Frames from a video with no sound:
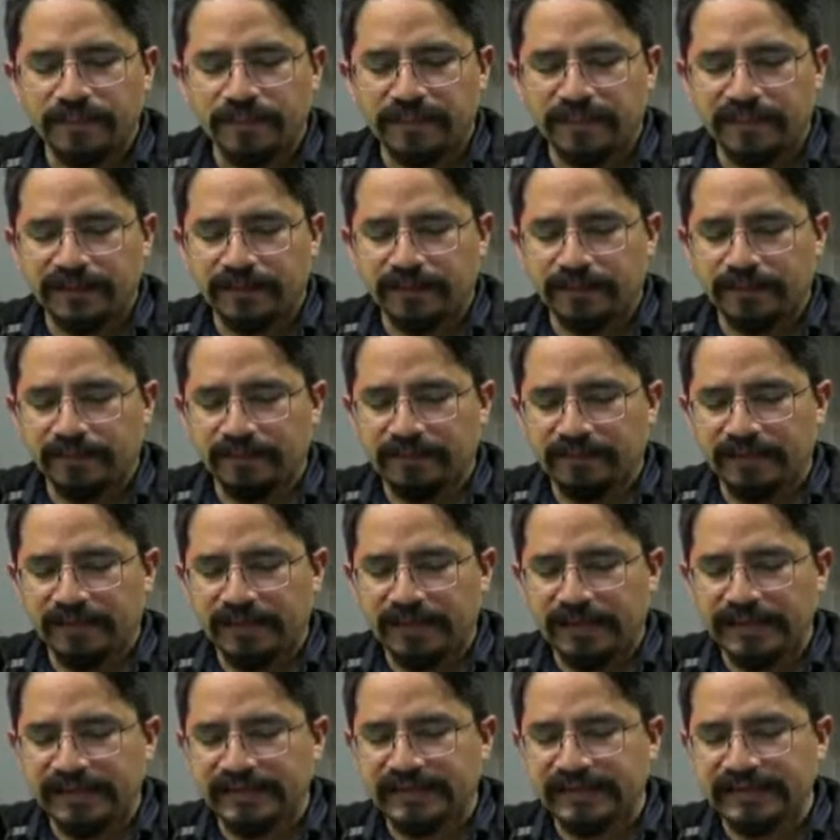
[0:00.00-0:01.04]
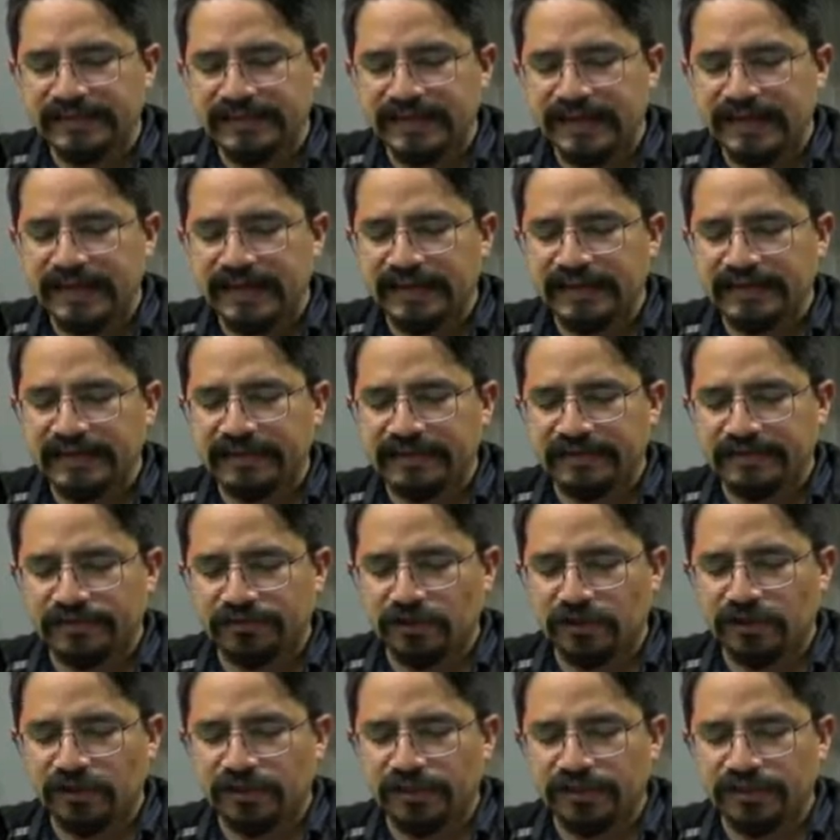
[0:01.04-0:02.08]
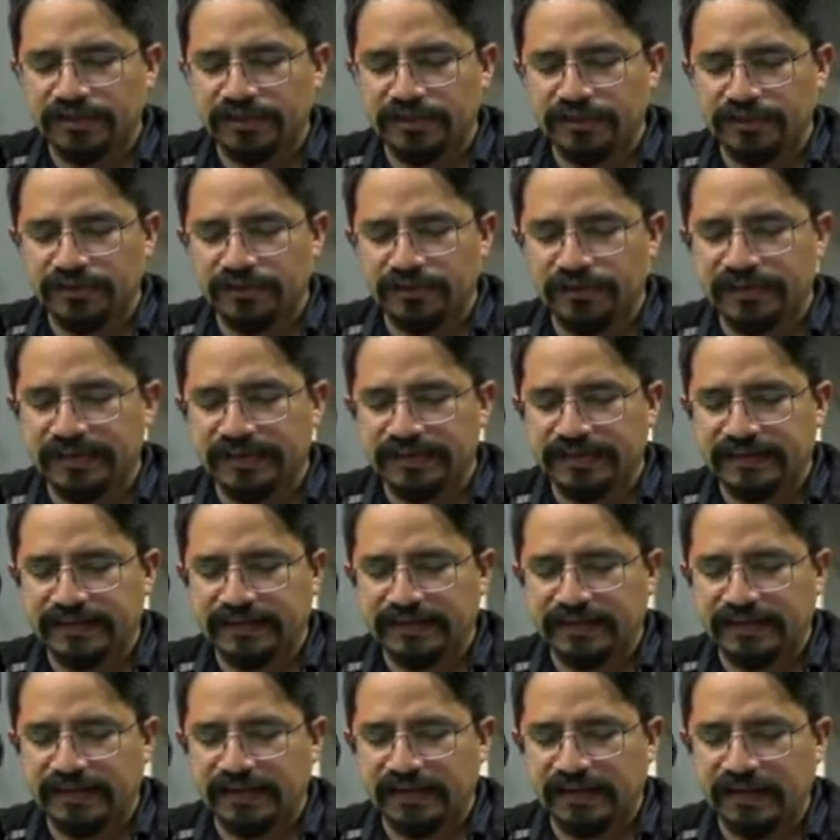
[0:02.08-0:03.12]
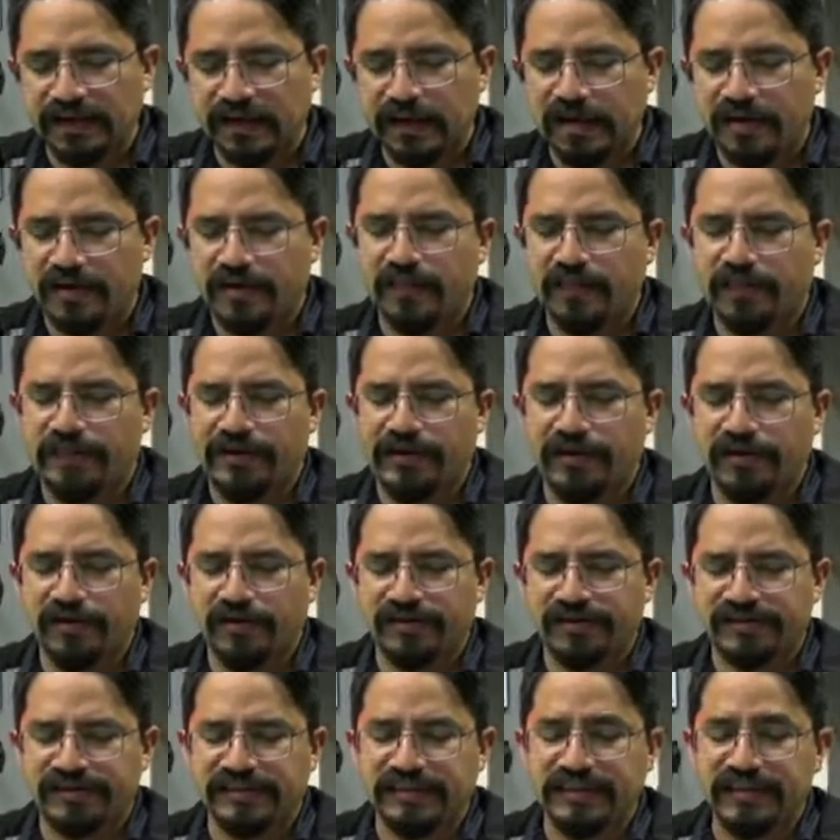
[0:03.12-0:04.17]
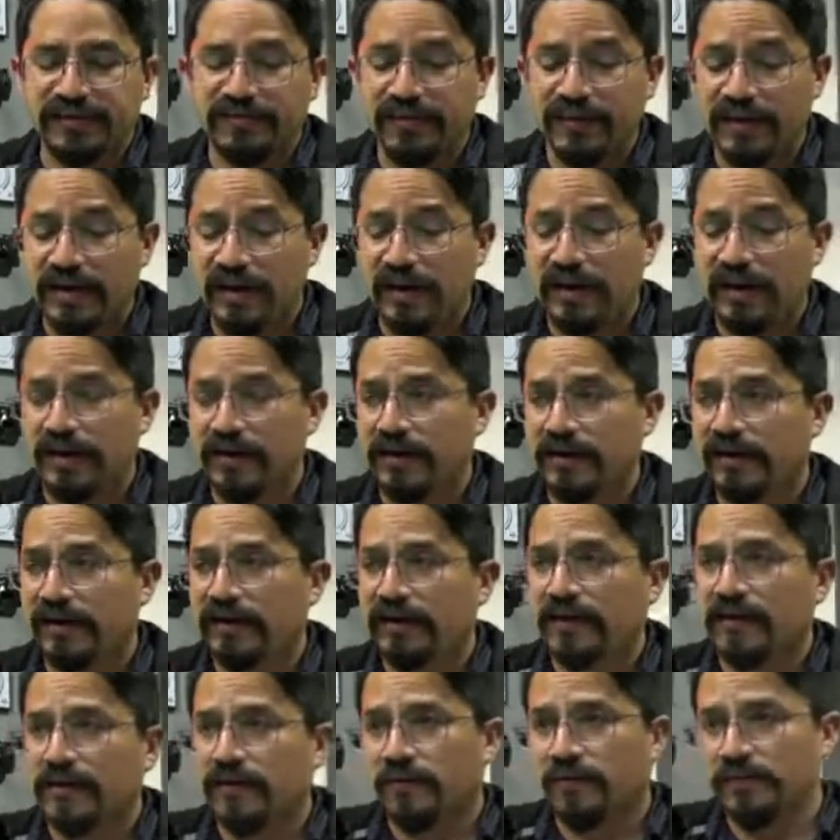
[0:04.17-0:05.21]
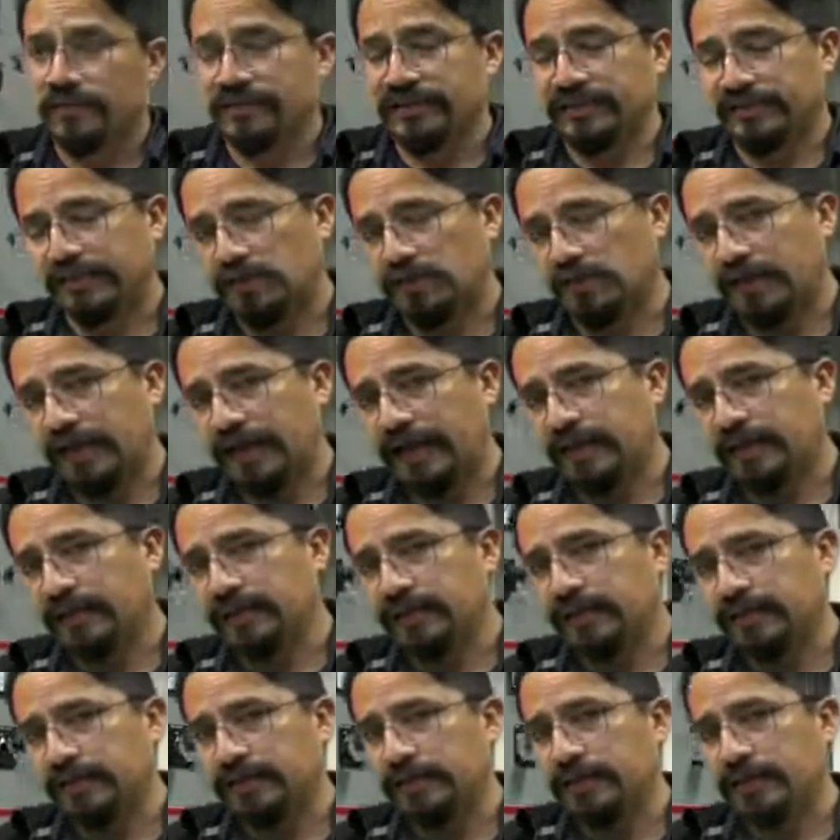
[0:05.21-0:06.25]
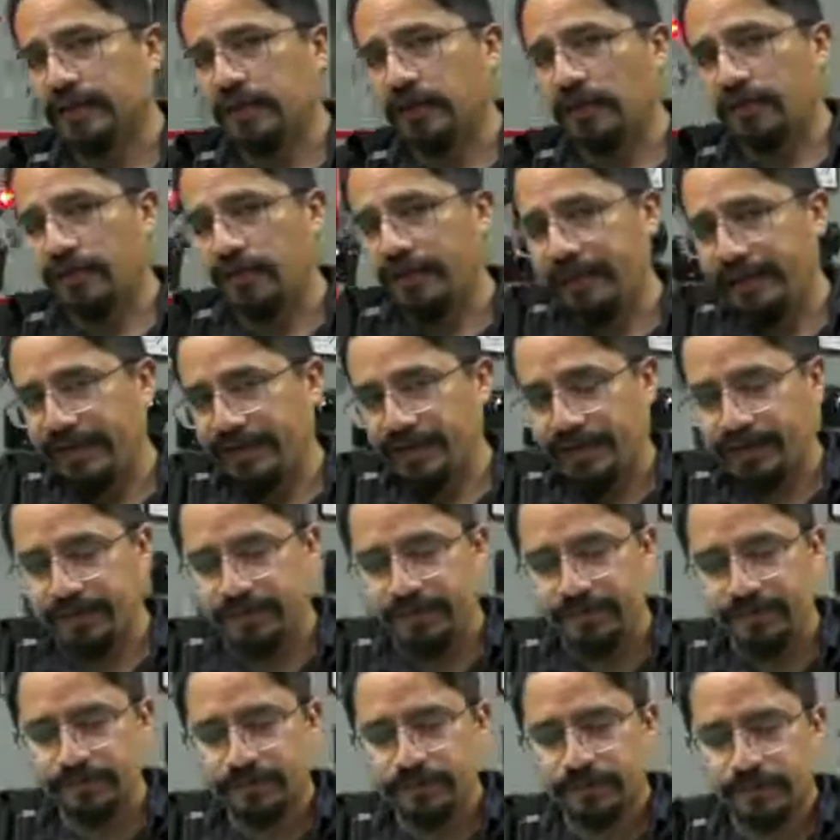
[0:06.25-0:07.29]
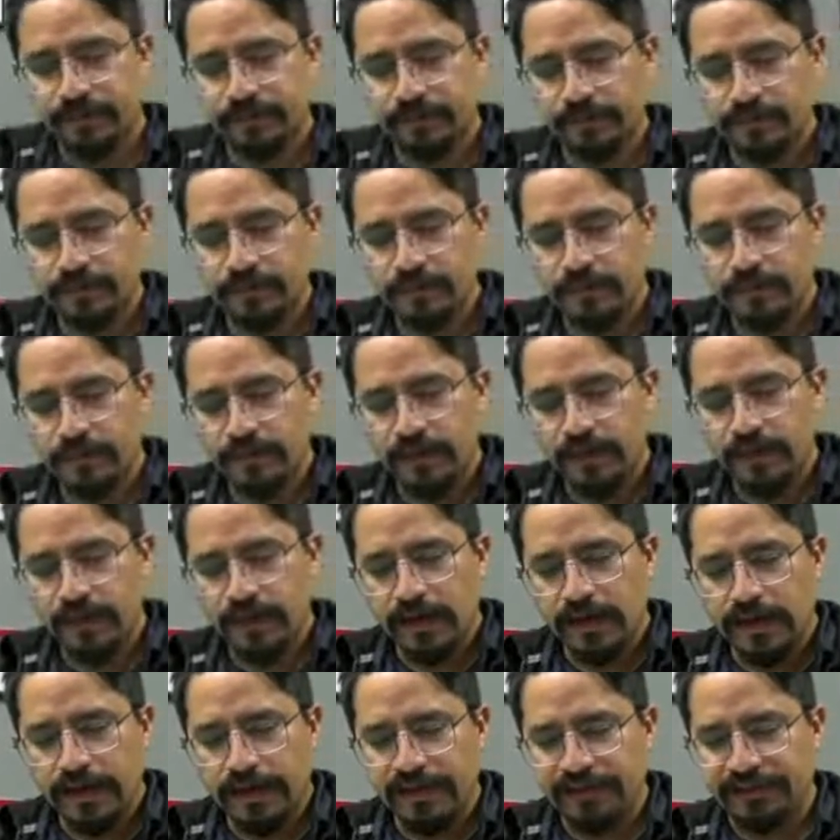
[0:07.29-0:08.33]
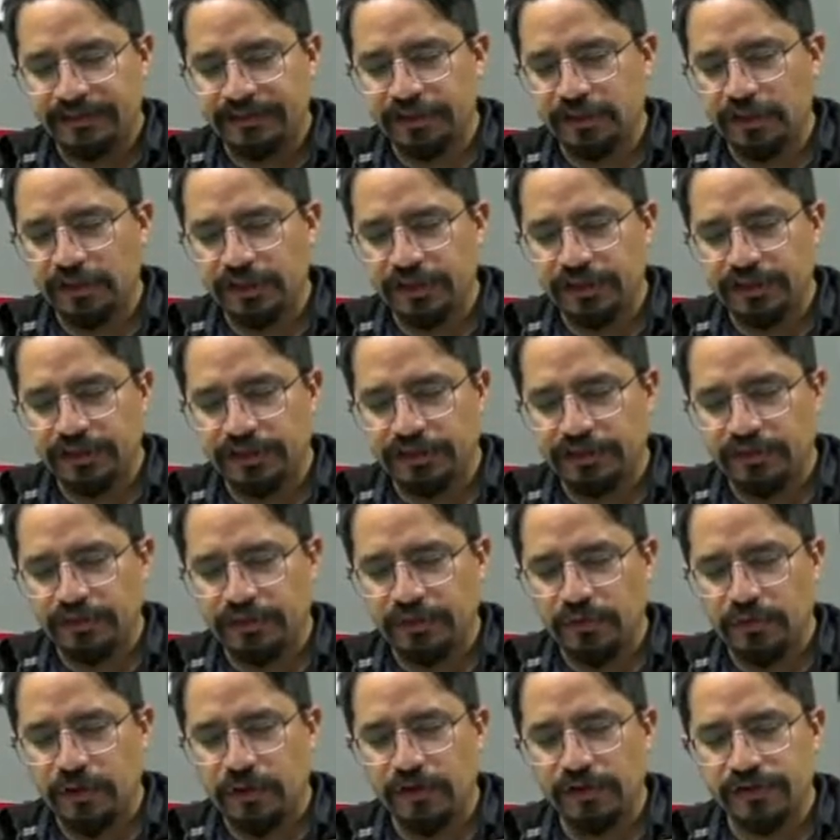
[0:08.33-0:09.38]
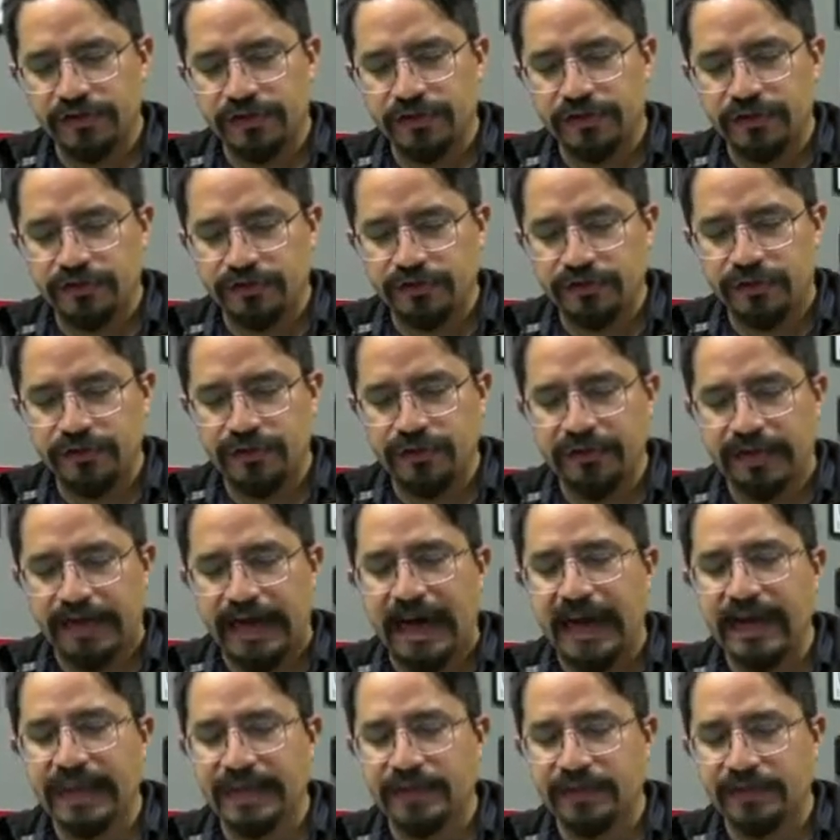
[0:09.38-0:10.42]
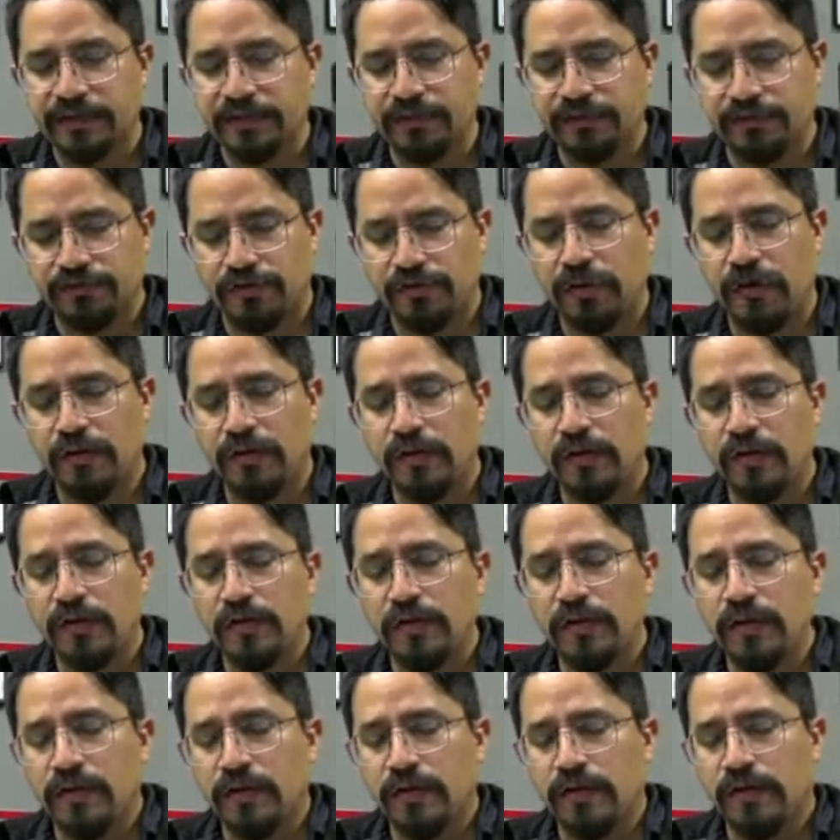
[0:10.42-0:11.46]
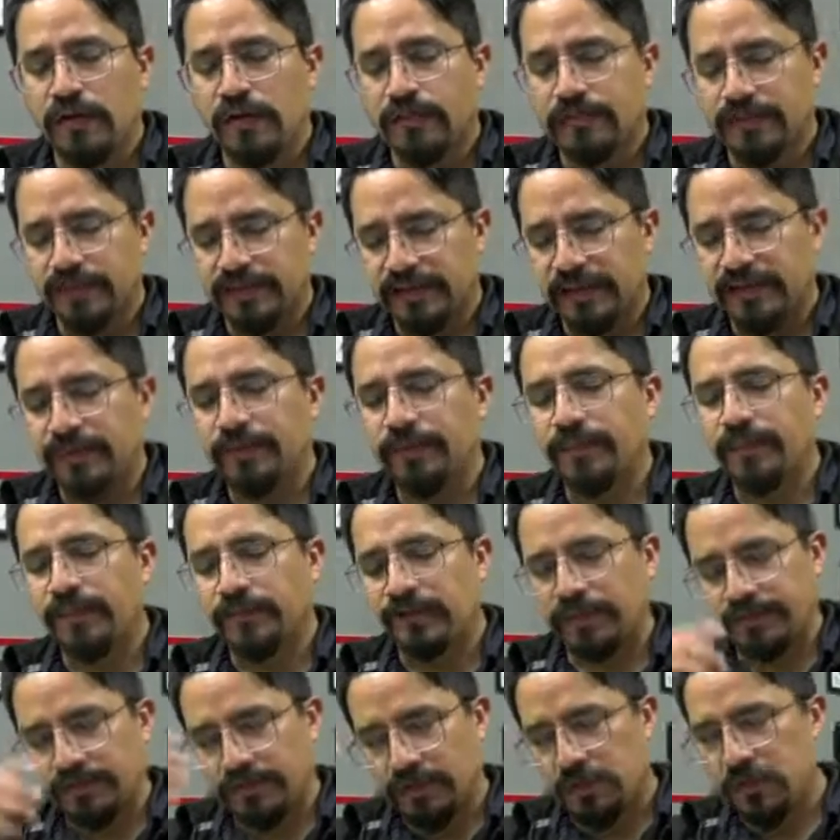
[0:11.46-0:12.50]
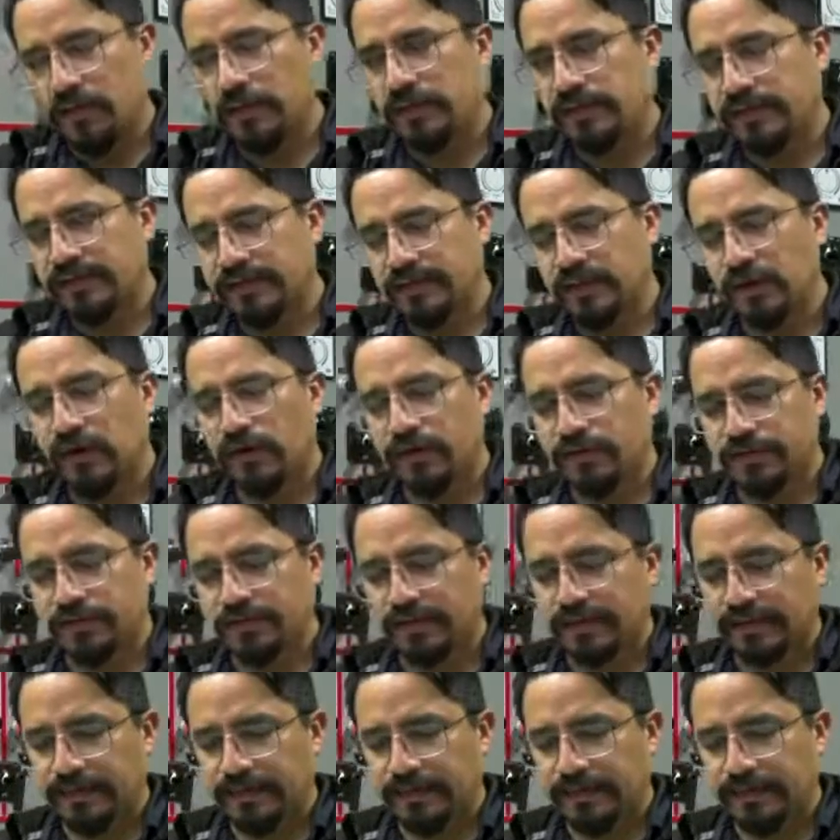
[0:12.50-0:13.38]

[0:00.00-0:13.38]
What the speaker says: the EasyGen is talking to the Caterpillar CDVR, which is located in another building, and it's talking also to the Adam control, so it's also in